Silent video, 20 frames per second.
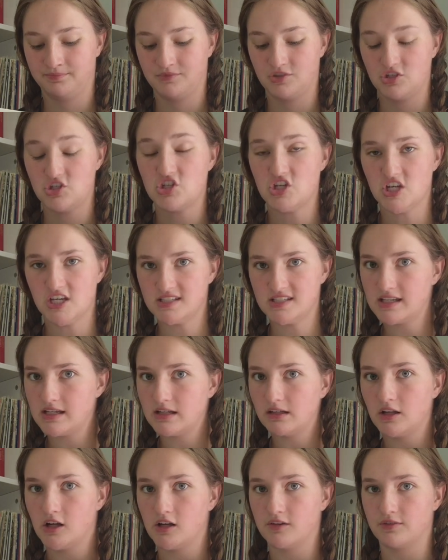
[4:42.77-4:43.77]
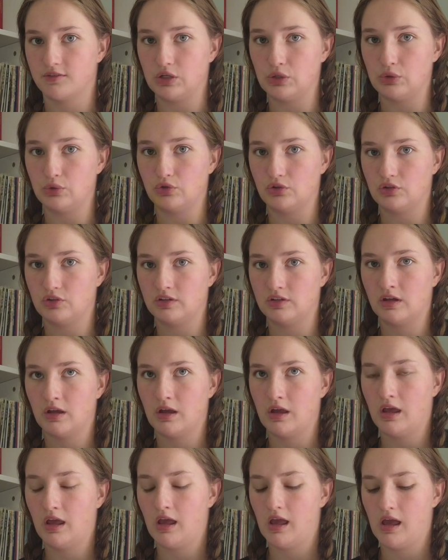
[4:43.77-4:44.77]
She's seen a lot of use.
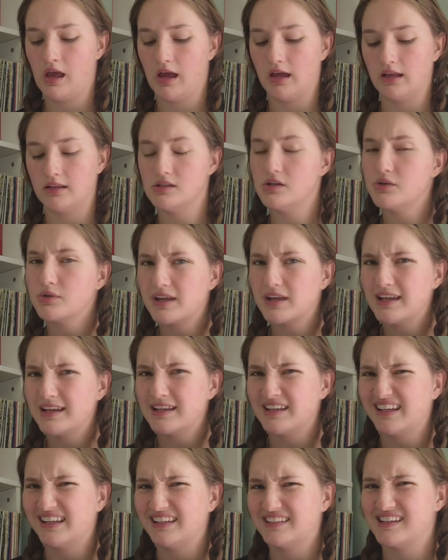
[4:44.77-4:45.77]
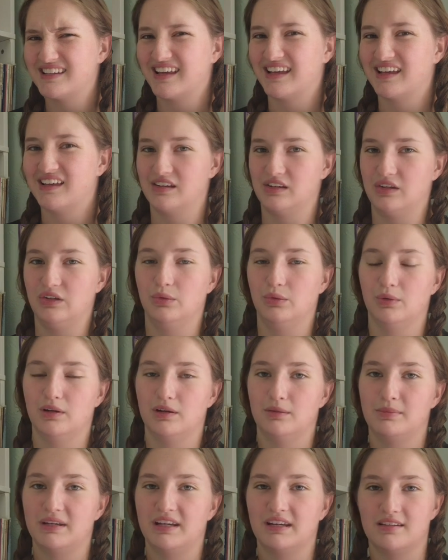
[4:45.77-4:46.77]
I low-key need to get a new
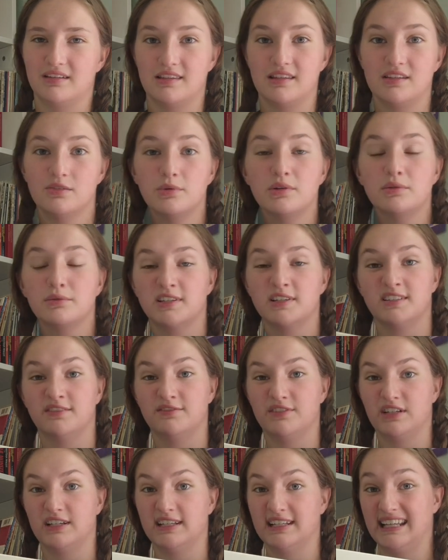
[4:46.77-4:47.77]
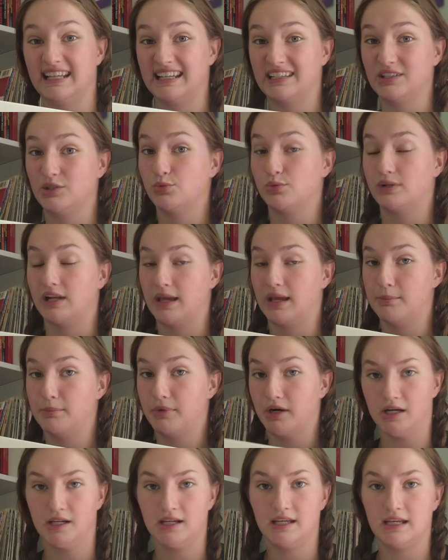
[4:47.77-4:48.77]
one because this one wasn't very nice when I
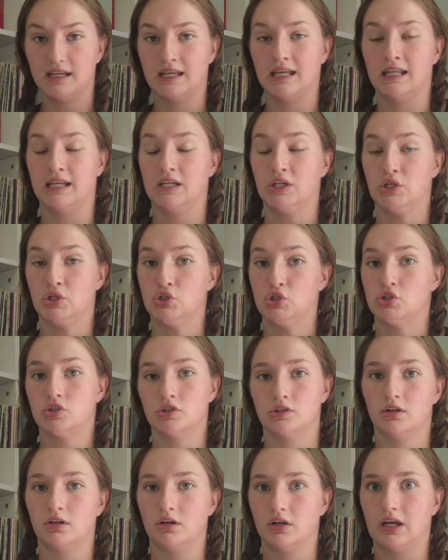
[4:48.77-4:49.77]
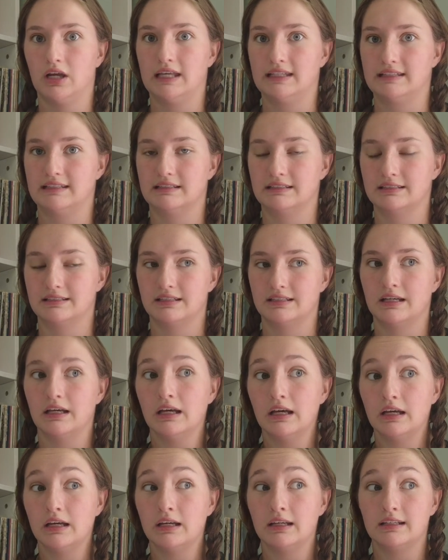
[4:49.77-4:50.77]
bought it, and it sure isn't
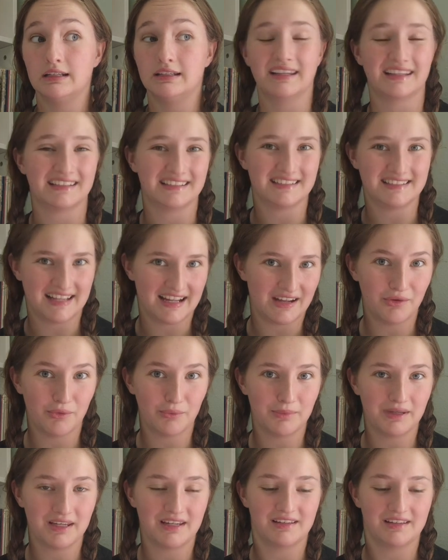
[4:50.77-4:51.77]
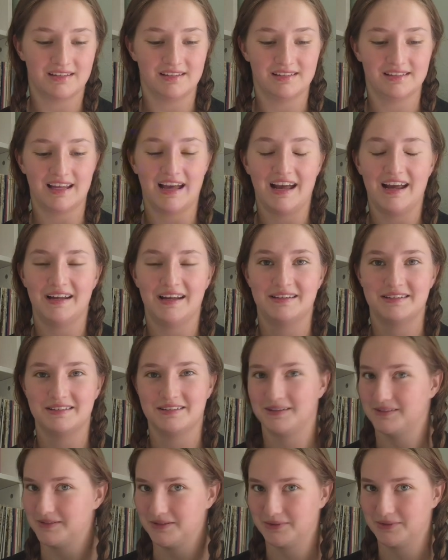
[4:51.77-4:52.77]
nice now because I did
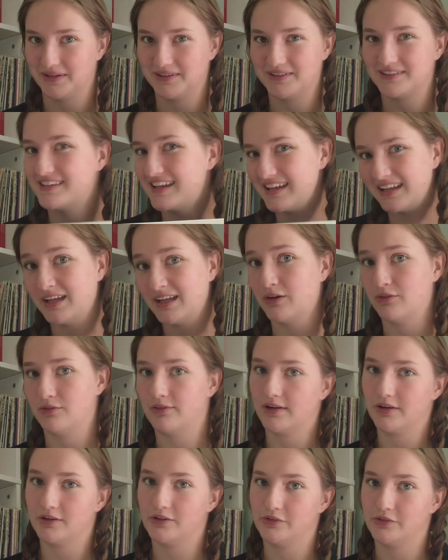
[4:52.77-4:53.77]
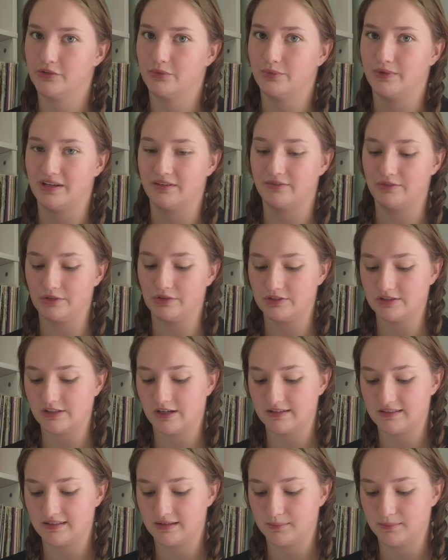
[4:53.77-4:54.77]
not know how to take care of records when I first
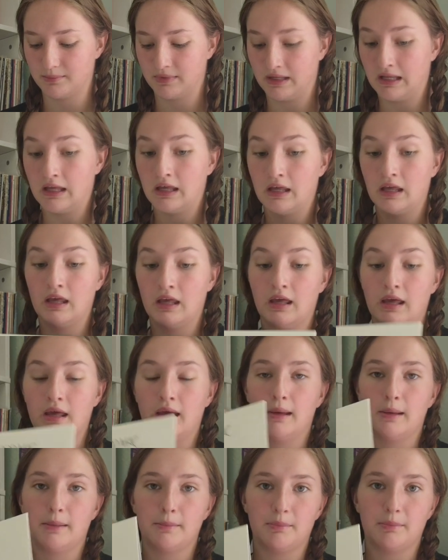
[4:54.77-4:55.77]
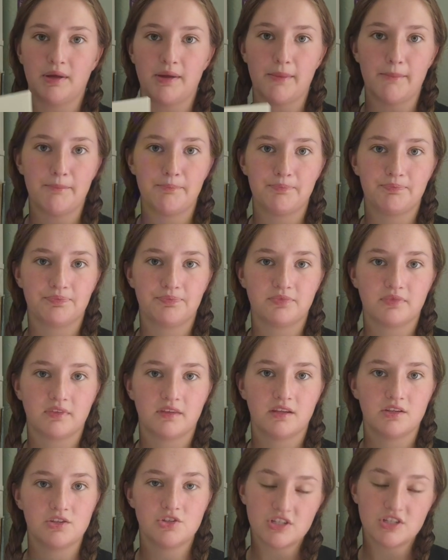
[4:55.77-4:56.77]
got them. But
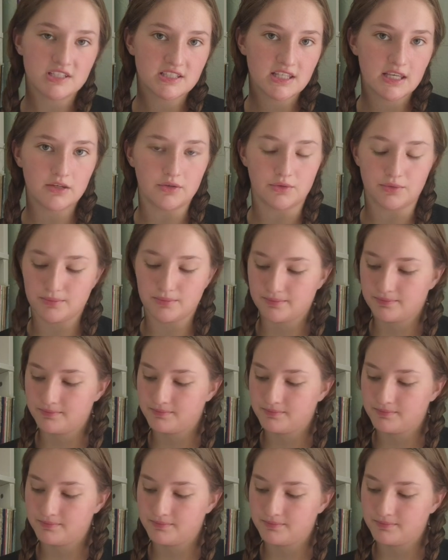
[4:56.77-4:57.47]
she's cute.